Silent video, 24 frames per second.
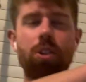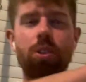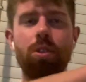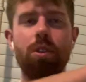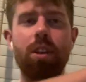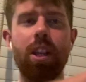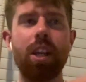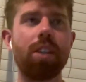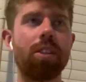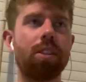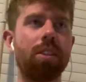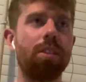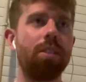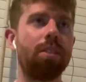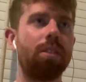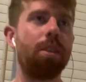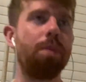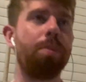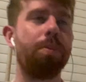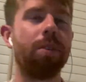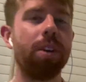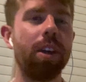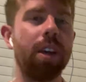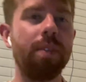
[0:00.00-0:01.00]
or listened to the
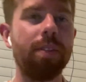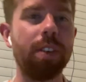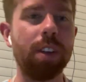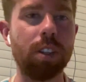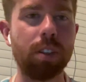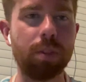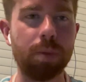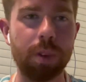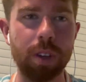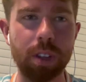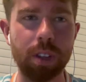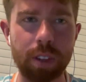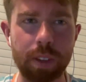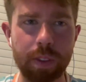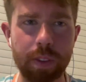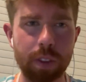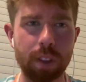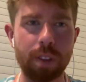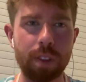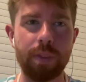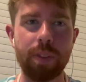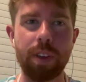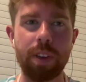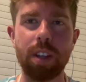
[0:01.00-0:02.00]
previous ones. If it's the
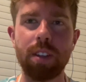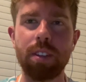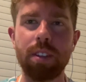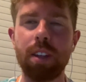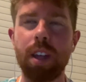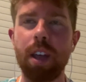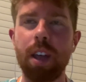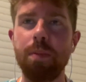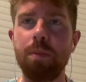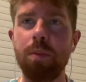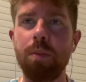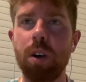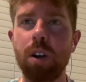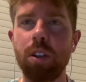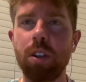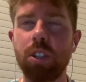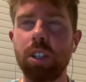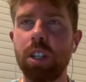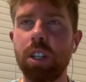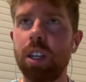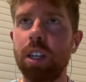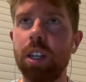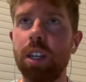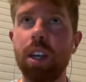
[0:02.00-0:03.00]
first time
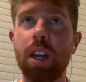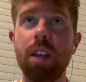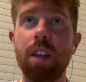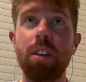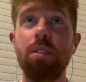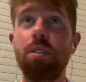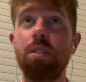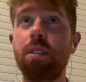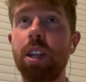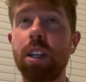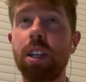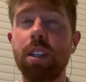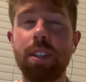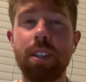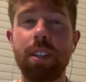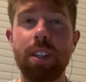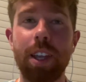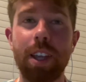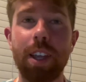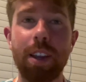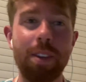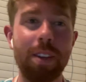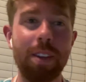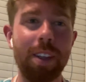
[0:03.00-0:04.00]
watching and or
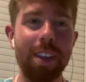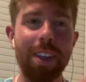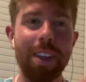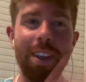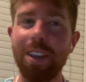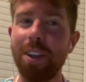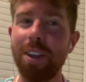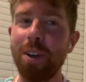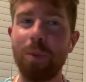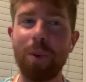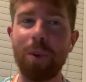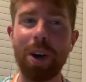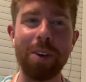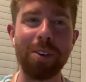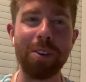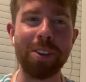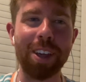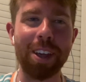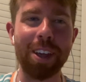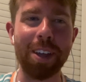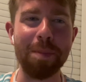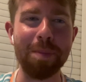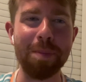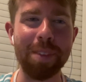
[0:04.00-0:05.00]
listening,
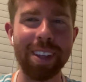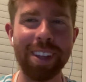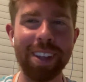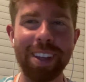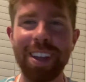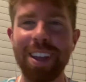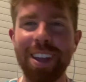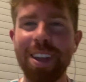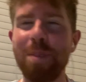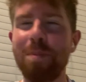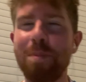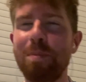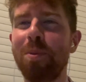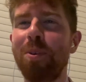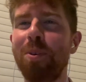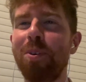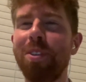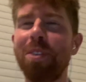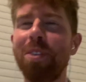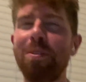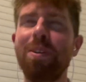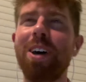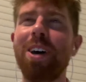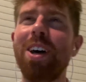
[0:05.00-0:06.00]
welcome, more
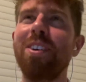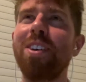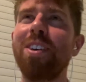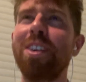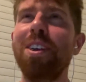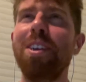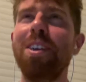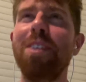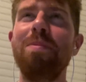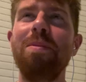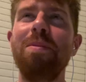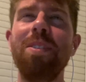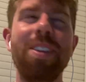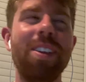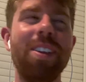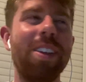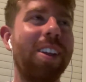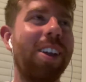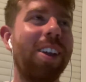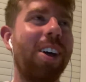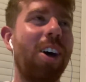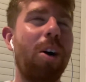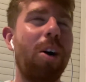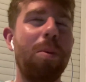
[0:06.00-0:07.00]
than welcome.
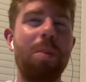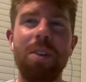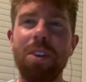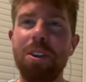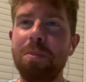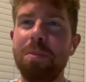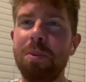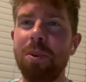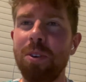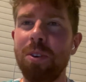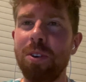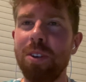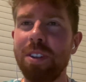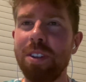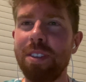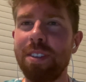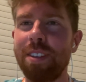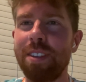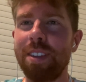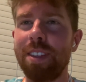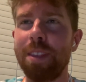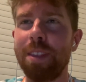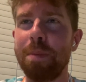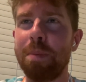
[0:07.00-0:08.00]
Hop on aboard
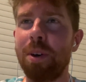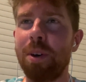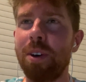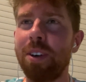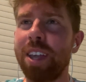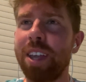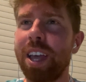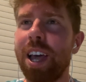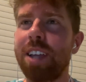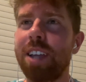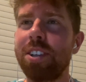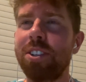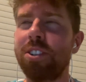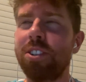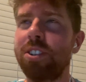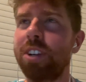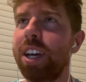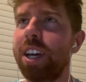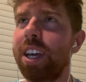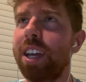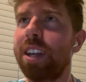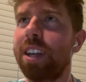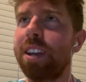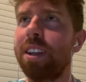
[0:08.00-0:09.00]
the podcast
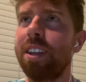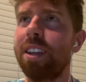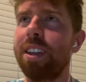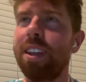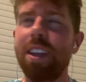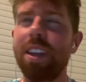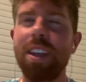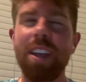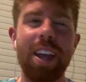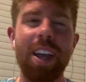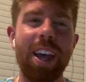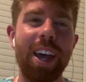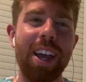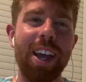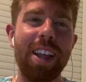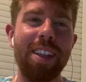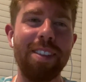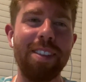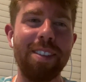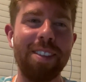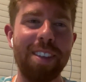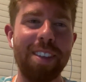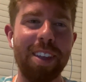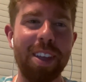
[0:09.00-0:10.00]
train
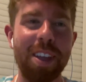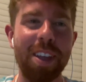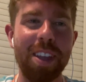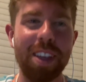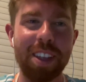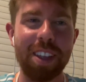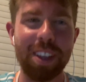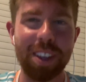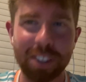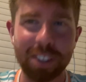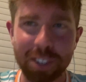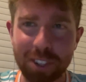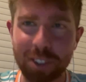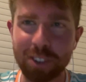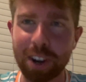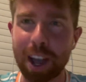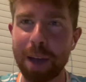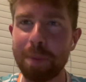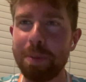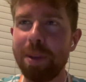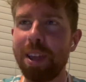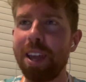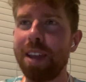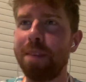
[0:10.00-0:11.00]
and
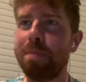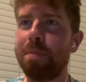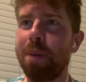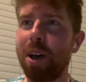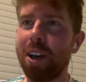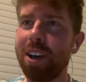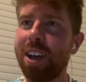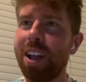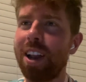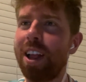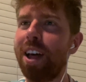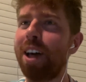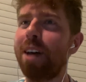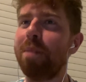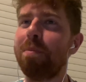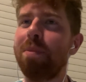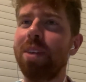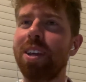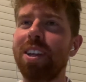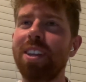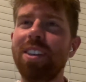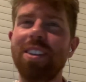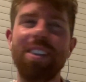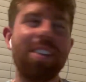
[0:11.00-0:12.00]
strap in, buckle up,
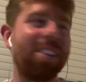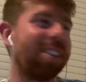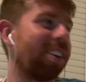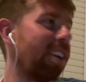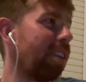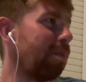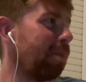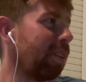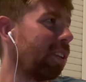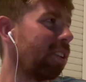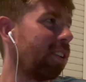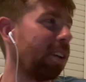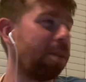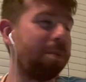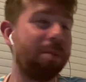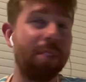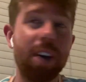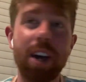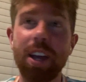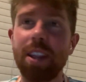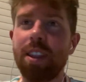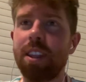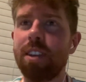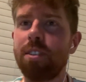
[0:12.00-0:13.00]
because it's going to be some
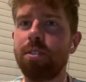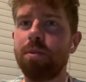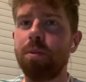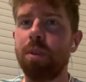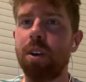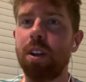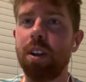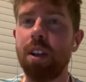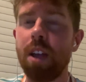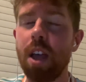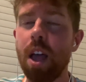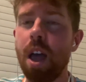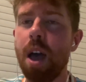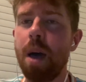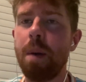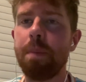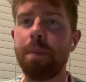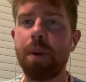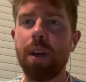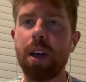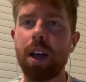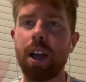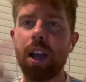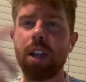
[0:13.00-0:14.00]
ride, this one.
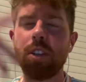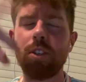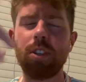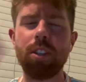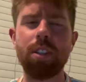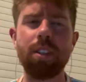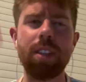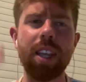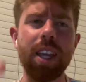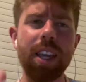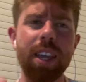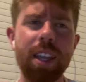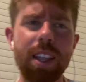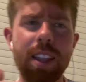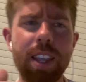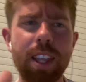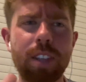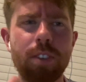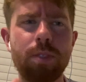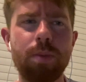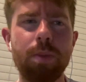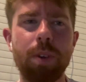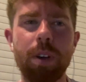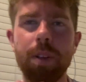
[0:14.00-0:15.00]
But I was just thinking
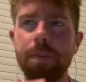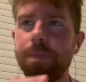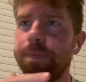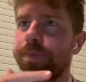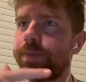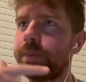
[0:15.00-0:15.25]
this one,